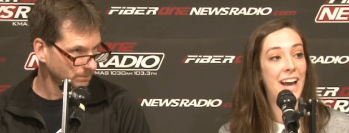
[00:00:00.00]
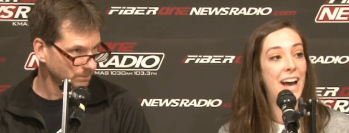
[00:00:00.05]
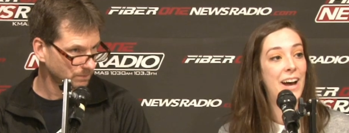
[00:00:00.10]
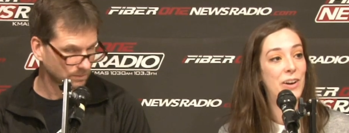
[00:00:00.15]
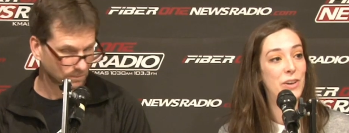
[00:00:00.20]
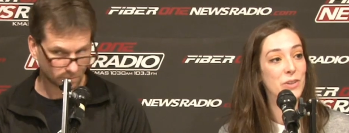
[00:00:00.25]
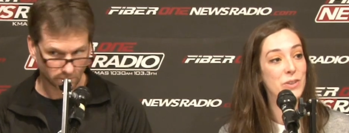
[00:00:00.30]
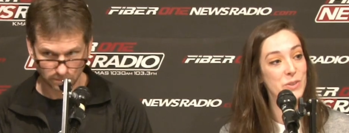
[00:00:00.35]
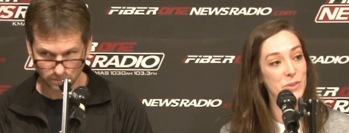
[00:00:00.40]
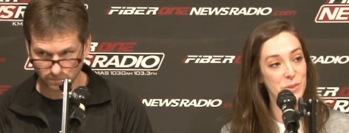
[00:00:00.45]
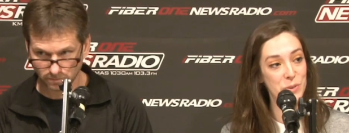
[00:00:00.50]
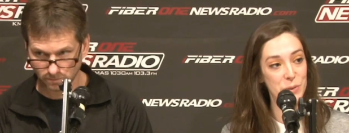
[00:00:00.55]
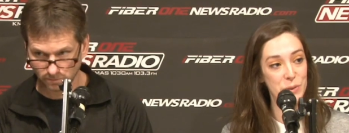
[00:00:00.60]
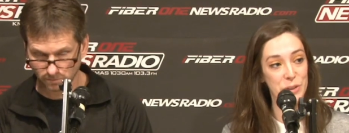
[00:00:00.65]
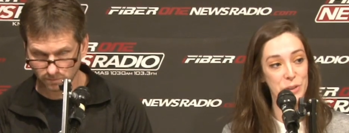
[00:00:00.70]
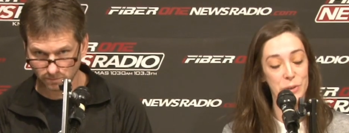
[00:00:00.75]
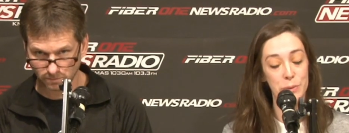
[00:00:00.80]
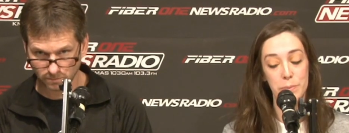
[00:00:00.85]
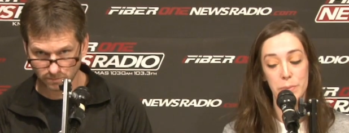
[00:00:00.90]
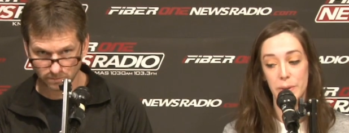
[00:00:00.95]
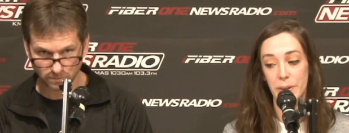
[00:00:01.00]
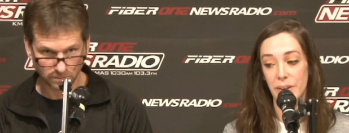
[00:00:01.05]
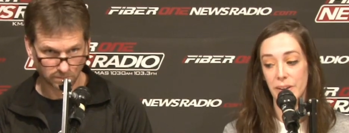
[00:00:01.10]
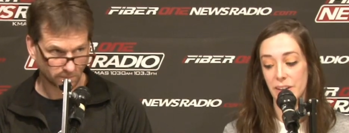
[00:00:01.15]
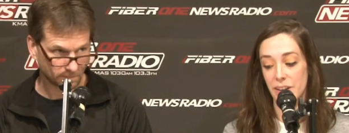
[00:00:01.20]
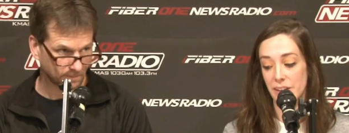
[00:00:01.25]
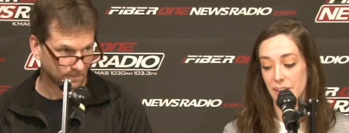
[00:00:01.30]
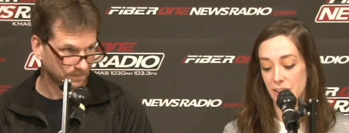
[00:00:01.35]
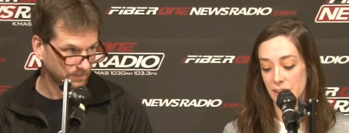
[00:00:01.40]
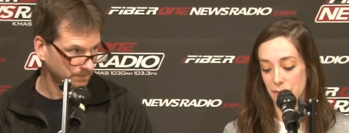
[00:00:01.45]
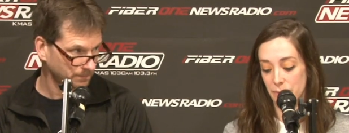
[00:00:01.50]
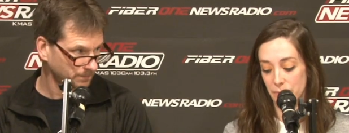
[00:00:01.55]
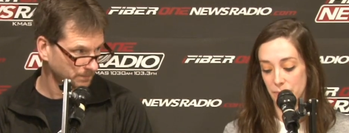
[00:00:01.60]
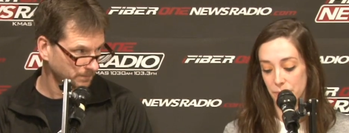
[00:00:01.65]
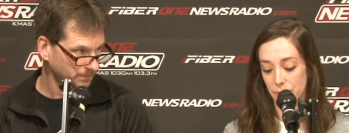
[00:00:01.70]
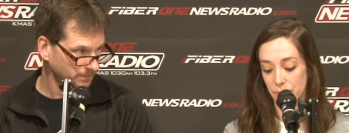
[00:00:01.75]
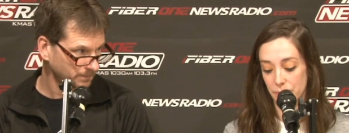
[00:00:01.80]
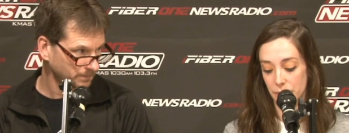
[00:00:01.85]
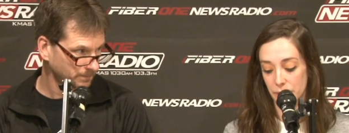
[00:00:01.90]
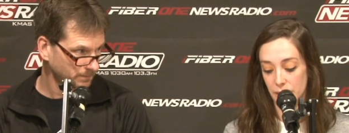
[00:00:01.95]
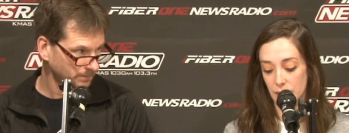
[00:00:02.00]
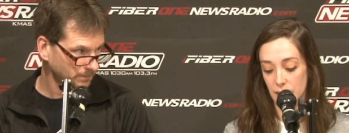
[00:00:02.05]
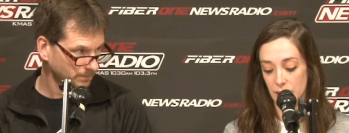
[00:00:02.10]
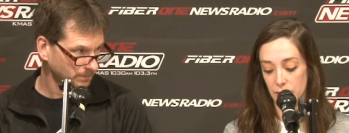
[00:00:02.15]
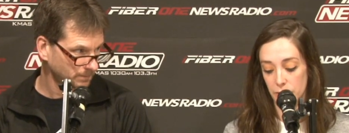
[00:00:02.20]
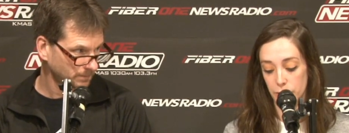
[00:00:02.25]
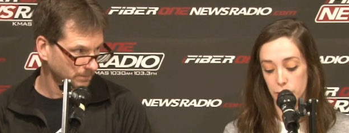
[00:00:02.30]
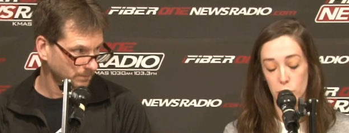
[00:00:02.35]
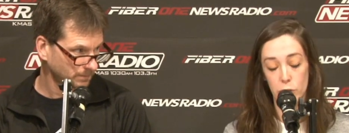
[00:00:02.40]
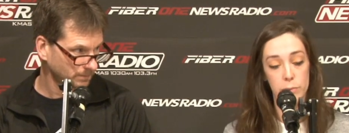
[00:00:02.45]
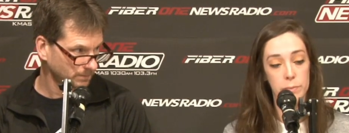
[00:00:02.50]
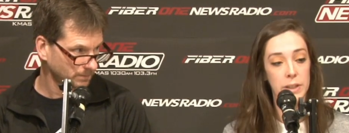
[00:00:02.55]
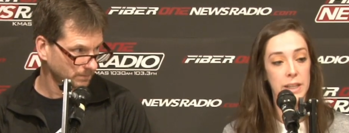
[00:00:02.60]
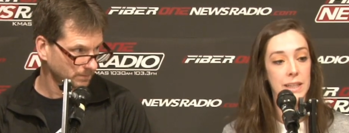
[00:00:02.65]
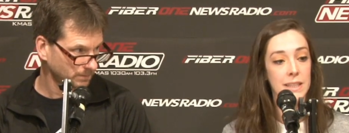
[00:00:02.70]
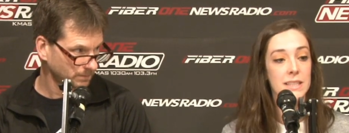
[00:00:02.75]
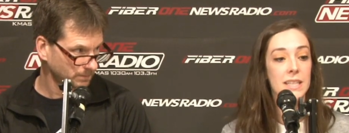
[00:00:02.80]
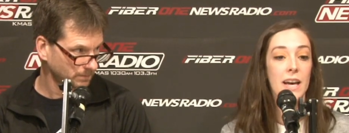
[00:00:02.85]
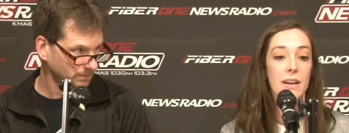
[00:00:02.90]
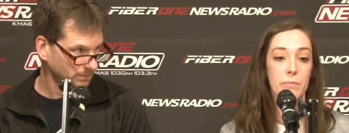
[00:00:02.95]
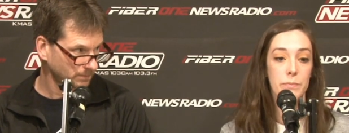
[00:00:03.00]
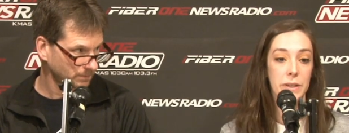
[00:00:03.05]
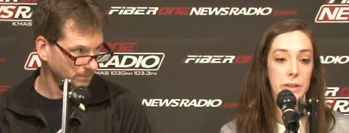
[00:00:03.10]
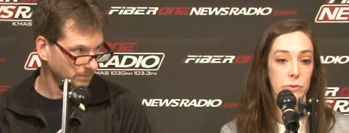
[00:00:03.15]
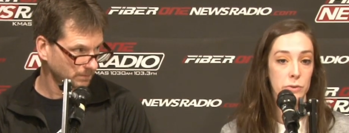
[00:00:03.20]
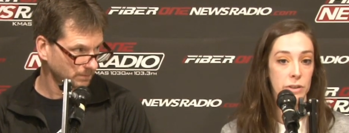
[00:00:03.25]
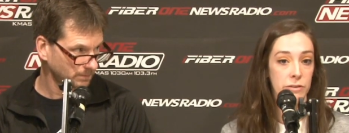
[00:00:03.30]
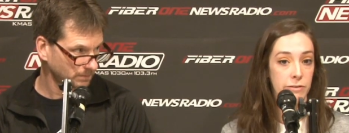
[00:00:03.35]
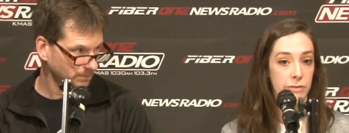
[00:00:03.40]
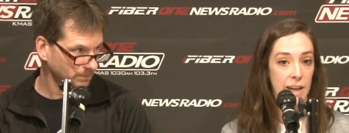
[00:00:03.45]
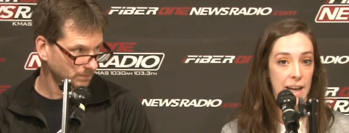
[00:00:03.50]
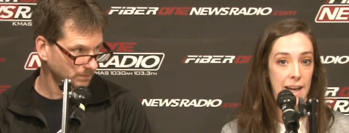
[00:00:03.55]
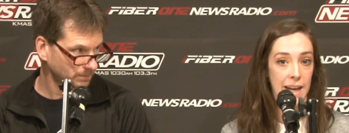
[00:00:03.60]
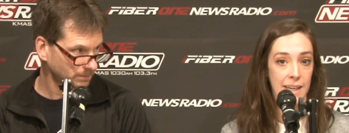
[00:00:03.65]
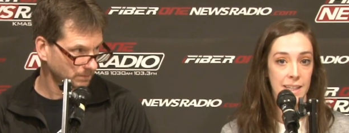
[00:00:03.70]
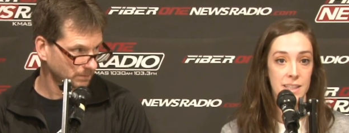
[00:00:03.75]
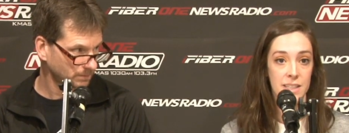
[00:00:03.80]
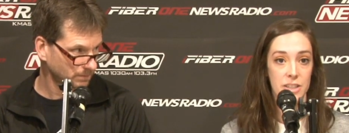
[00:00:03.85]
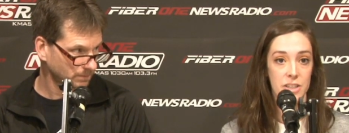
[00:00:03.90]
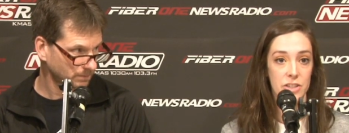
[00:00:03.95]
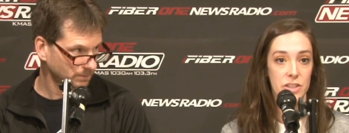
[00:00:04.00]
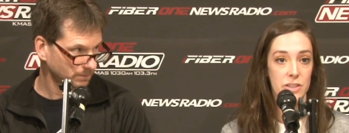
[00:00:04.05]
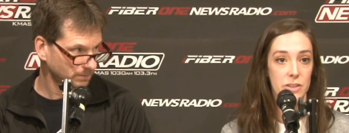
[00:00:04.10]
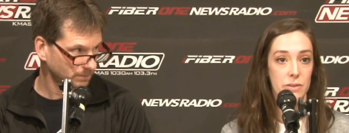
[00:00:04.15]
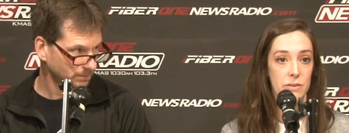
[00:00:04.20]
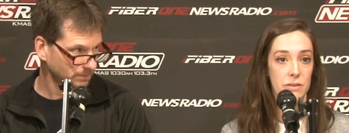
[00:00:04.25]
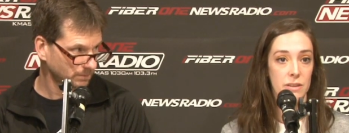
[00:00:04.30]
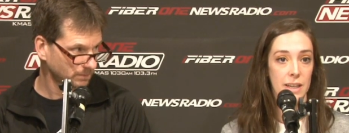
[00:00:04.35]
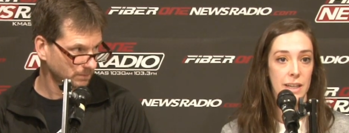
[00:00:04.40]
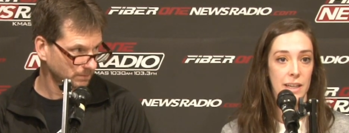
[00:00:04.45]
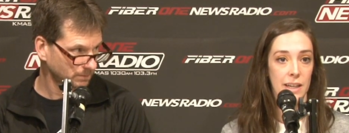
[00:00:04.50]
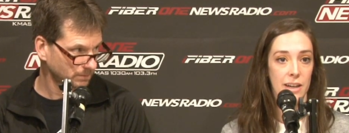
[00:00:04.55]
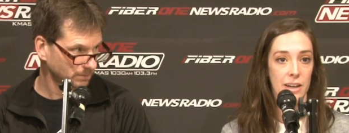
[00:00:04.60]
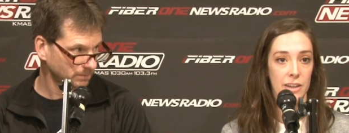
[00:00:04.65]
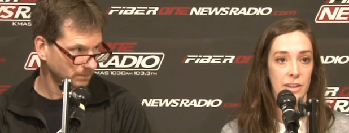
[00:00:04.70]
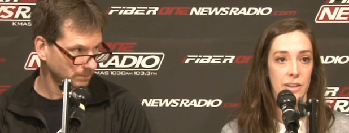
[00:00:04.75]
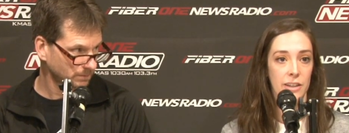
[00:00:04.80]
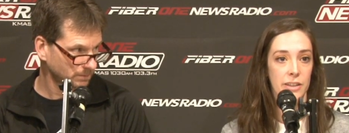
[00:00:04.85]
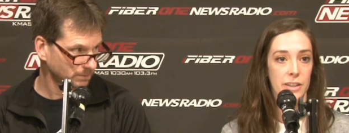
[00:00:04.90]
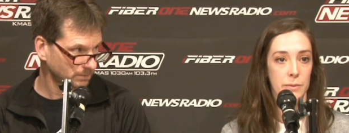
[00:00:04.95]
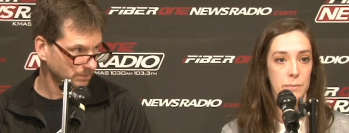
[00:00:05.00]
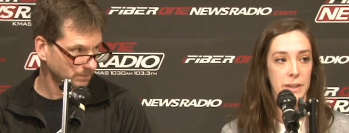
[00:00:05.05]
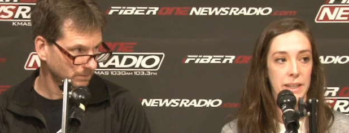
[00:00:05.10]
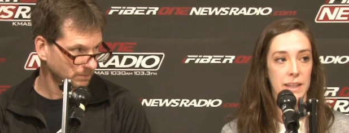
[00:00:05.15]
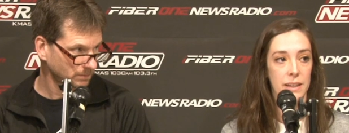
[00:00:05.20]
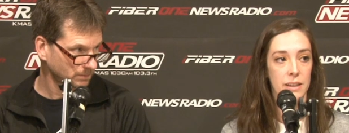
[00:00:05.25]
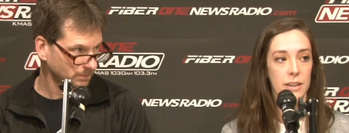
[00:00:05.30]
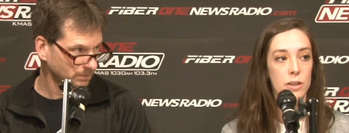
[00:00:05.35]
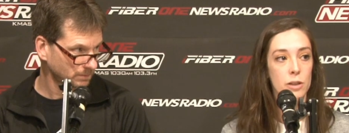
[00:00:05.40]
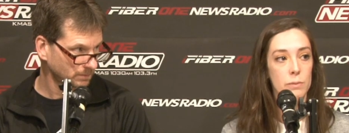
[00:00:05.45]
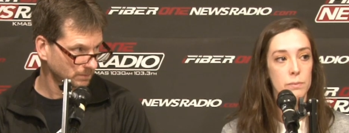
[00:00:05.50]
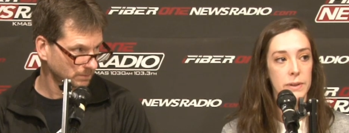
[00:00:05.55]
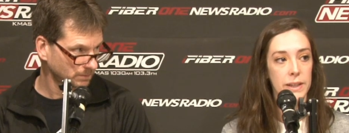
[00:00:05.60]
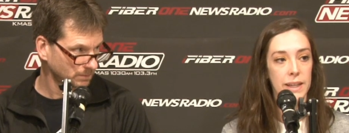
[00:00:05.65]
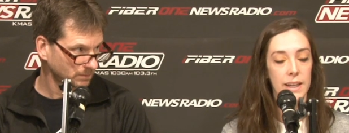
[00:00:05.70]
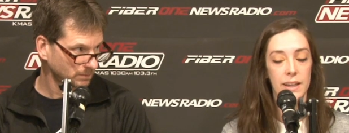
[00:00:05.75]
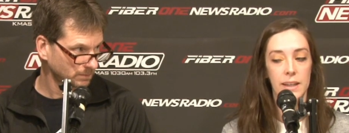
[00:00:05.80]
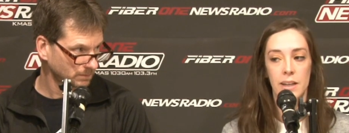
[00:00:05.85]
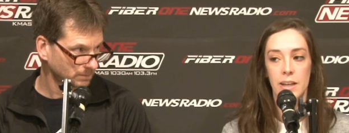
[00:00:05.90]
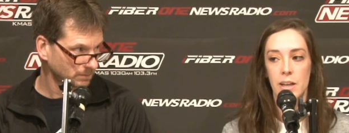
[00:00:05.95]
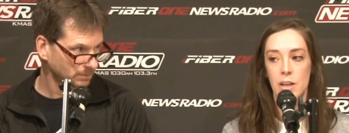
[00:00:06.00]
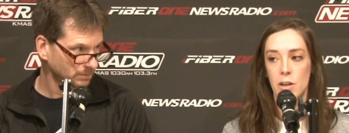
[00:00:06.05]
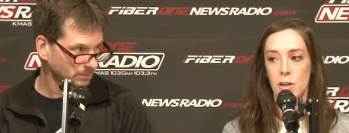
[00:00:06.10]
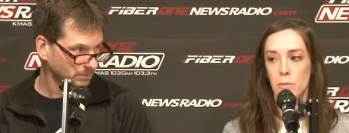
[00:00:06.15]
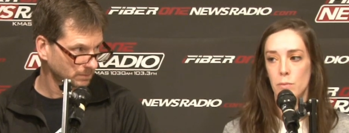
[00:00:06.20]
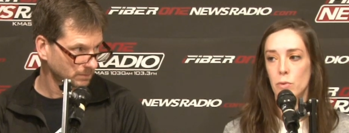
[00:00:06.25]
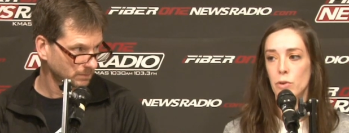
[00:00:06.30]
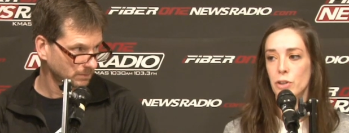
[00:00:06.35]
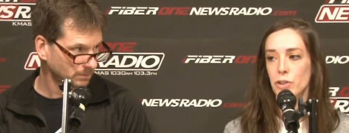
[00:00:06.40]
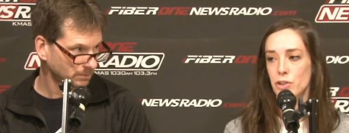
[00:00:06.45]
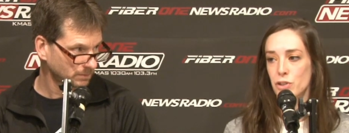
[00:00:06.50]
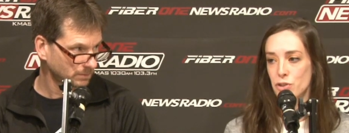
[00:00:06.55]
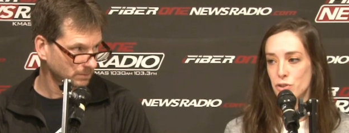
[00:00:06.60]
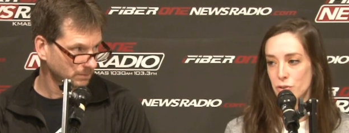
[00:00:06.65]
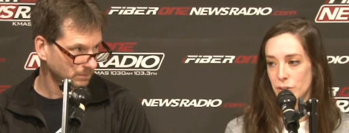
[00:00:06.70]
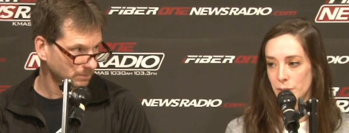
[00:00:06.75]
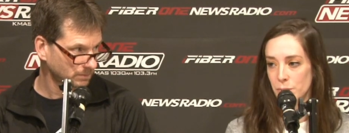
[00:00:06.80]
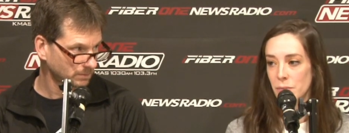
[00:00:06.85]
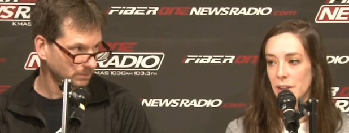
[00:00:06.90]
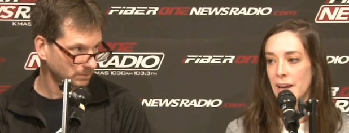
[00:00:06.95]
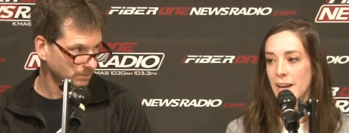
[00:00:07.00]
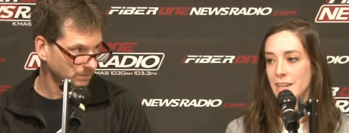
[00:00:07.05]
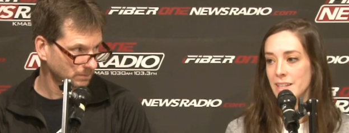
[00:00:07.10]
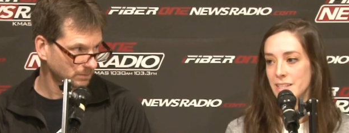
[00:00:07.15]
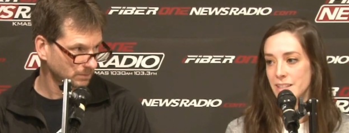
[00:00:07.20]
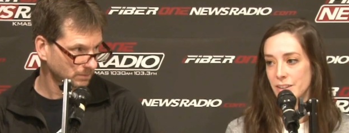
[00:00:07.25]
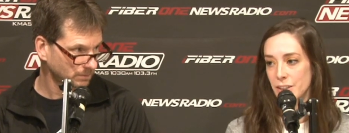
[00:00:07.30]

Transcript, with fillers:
Speaker 1: house group. Uh-huh. Um, the floor plans have been refined, so they are going to be a little bit more streamlined